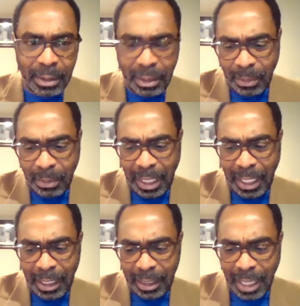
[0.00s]

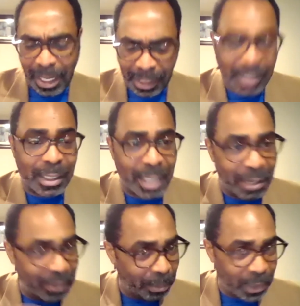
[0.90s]
at least
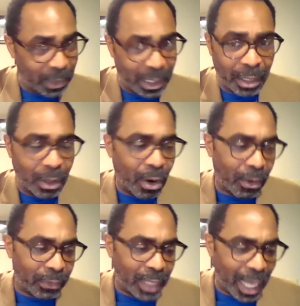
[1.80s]
70%
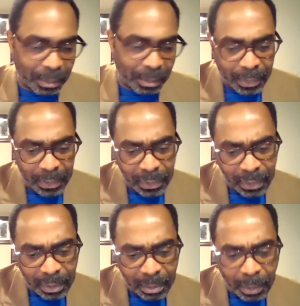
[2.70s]
of that
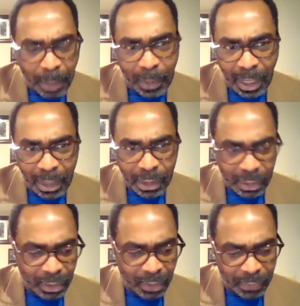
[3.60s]
population
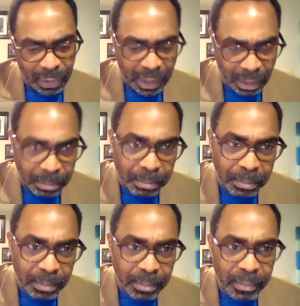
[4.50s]
of sheep
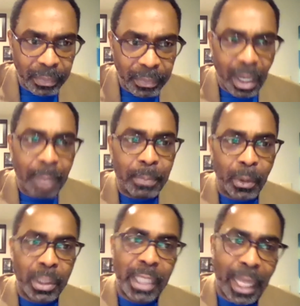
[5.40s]
are
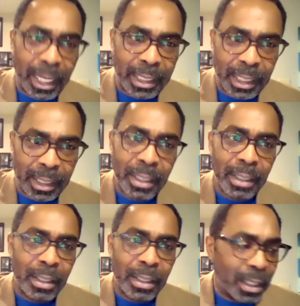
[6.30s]
protected,
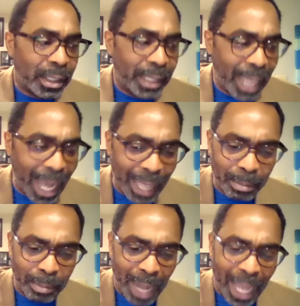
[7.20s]

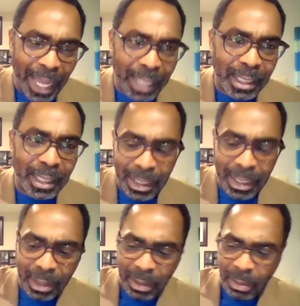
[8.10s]
that by
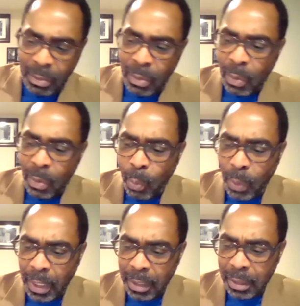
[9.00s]
extension
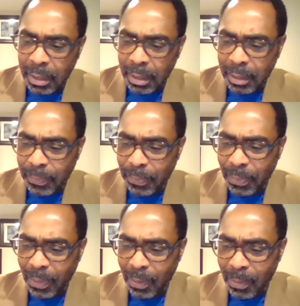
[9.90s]
will
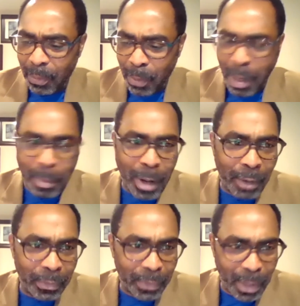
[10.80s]
rub
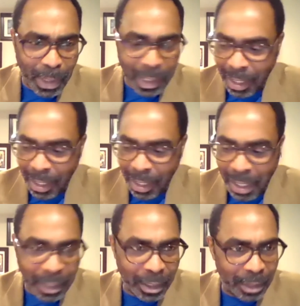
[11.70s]
off on the
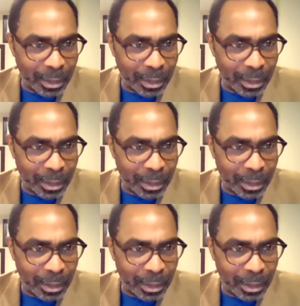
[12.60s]
other